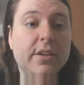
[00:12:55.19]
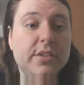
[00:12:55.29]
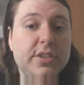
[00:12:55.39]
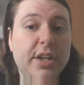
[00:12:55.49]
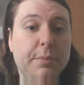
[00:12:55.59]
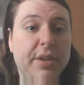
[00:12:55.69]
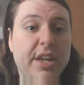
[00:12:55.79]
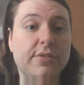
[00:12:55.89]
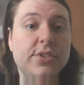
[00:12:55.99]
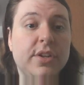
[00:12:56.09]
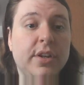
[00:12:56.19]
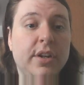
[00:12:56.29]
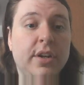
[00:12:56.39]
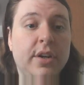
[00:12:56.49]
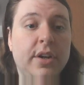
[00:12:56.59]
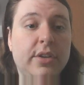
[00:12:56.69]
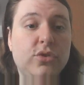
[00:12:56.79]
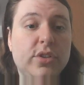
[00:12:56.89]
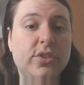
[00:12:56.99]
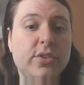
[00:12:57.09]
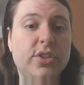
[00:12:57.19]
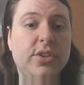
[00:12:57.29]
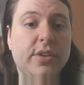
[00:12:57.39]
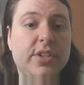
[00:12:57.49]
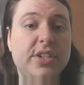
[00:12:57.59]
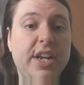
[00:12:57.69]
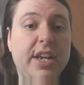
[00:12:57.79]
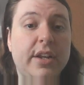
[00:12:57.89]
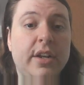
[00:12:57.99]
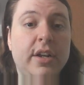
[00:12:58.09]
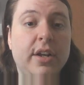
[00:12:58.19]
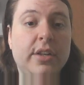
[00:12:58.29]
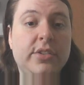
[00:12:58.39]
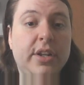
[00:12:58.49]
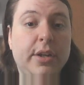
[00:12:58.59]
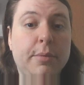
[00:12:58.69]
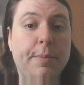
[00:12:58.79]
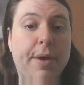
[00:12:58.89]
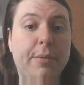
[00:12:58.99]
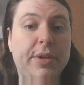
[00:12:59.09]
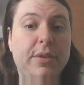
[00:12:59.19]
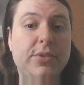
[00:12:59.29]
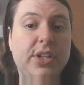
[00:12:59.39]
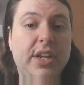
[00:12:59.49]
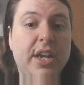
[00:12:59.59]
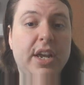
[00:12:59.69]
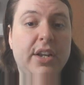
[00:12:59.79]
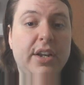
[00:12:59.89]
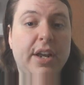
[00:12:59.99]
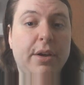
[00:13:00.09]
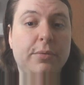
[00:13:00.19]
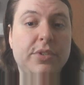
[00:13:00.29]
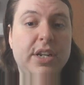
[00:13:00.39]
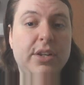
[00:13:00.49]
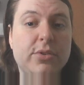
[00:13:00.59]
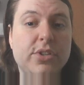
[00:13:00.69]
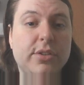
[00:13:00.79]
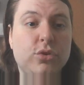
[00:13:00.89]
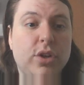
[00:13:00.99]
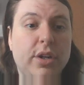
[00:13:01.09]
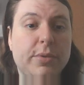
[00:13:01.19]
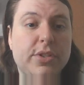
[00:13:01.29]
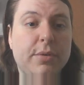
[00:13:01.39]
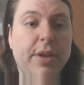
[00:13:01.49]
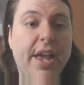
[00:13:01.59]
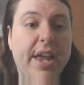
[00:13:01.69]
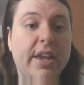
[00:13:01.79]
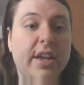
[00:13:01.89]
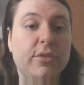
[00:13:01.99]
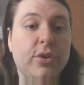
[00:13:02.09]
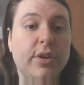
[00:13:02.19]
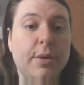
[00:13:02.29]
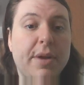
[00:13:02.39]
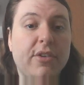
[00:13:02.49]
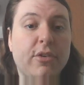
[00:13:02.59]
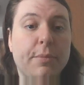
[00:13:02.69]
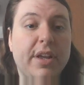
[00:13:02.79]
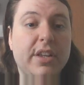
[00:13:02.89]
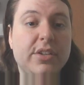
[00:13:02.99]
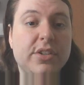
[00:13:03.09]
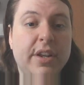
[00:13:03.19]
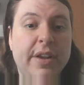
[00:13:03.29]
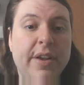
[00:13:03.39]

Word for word: Sam leaves. John starts to talk to Dean, telling him about when he was a kid and how Dean used to tell John it was okay after he'd come back from a hunt.